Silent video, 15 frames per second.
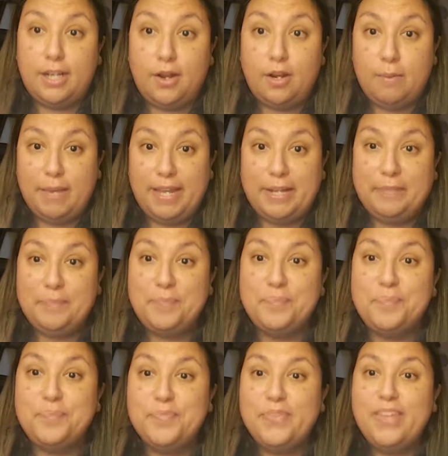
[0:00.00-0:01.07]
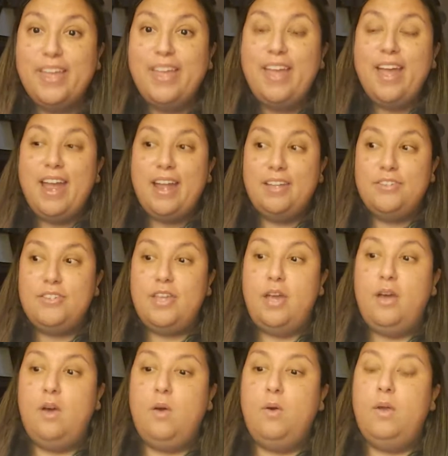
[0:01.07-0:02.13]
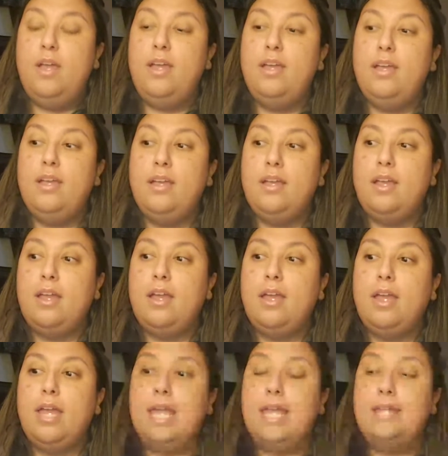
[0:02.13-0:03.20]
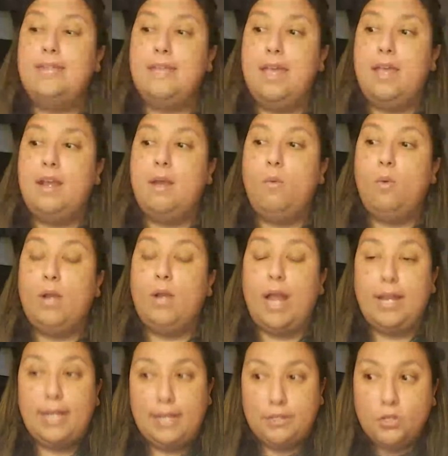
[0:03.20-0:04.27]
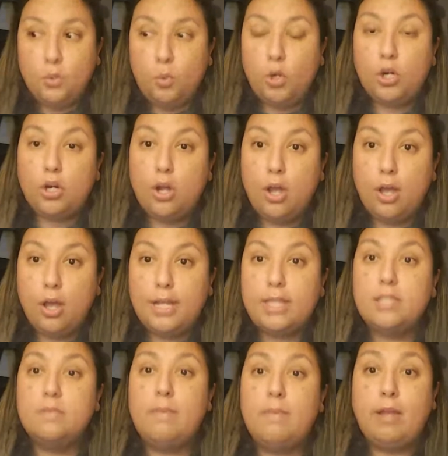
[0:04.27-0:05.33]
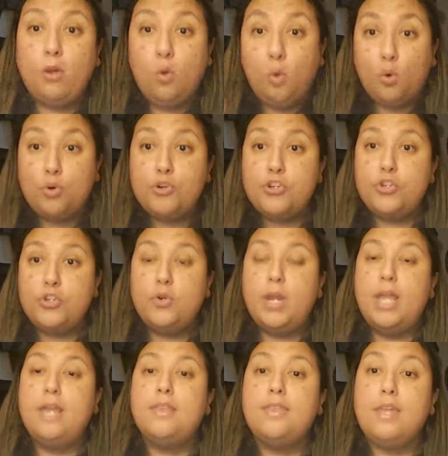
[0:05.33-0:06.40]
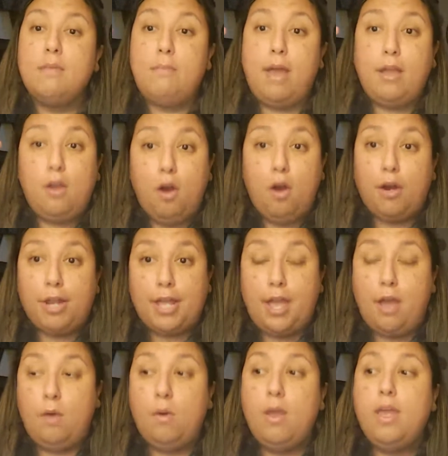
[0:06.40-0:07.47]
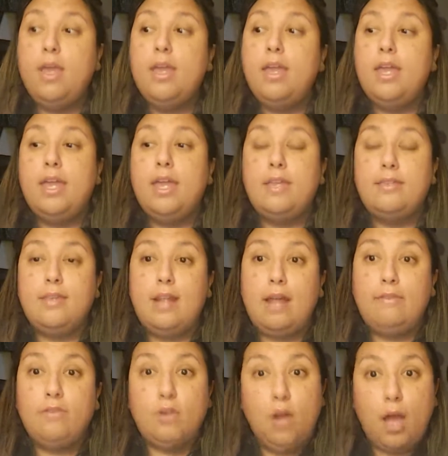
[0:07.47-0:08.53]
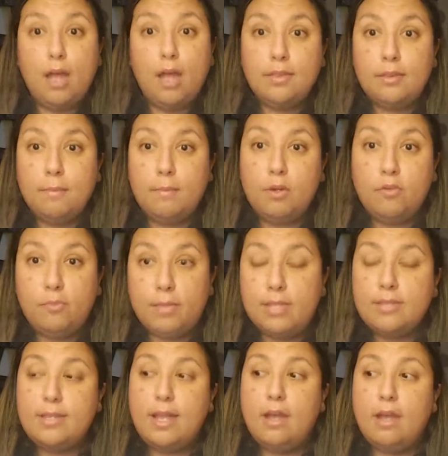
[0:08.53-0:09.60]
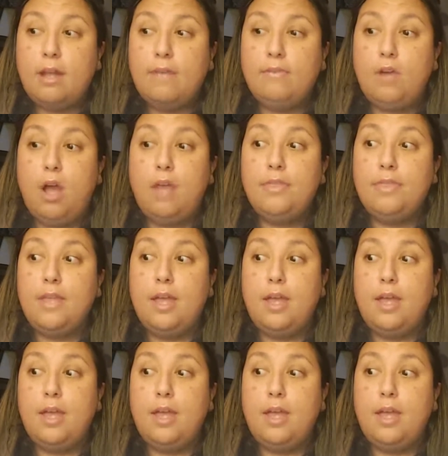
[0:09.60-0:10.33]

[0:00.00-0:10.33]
what I mean? And so he said, what I need to work on is my core strength and my cardio. He said, I've got the movements down. I've got